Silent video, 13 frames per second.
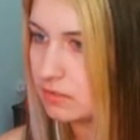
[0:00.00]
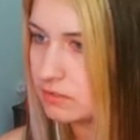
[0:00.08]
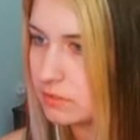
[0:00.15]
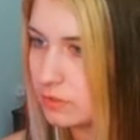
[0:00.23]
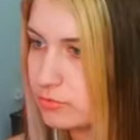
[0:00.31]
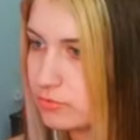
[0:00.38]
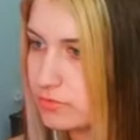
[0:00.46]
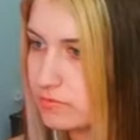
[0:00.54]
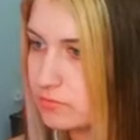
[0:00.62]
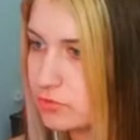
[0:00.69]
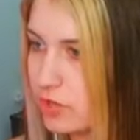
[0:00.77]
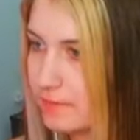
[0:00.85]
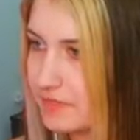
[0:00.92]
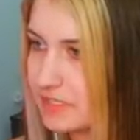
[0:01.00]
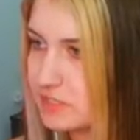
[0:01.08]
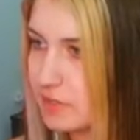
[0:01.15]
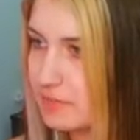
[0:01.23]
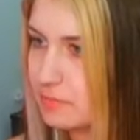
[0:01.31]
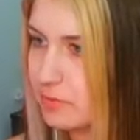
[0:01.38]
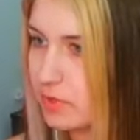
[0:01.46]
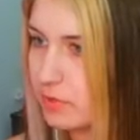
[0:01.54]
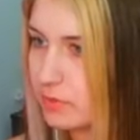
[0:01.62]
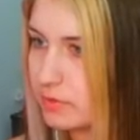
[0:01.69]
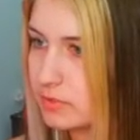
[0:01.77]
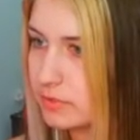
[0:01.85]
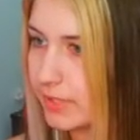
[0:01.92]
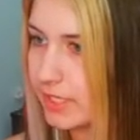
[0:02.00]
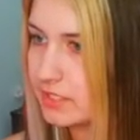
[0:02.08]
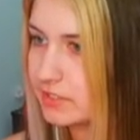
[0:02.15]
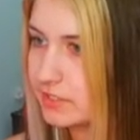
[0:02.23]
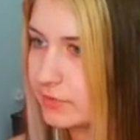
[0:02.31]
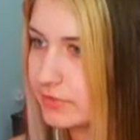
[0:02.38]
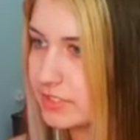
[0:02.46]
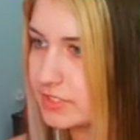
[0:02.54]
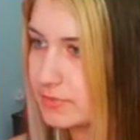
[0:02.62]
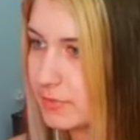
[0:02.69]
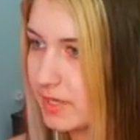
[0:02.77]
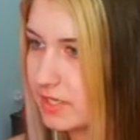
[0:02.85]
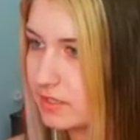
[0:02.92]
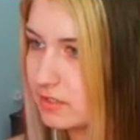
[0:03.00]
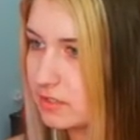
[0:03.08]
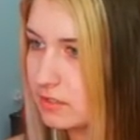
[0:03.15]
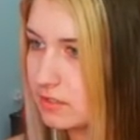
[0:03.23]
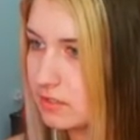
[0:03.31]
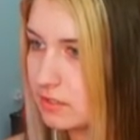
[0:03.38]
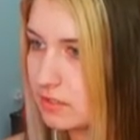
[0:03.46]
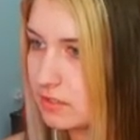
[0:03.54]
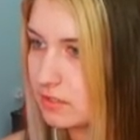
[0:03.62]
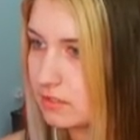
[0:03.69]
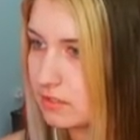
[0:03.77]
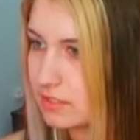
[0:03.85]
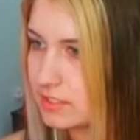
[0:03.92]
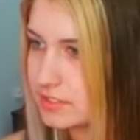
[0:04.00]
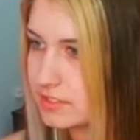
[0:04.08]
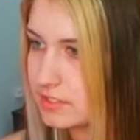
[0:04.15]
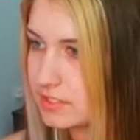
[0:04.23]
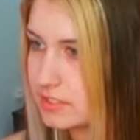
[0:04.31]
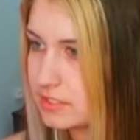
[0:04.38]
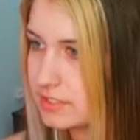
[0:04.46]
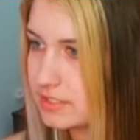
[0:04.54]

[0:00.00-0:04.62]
Don't drop things on me, bro. Okay, I need to go this way. Is this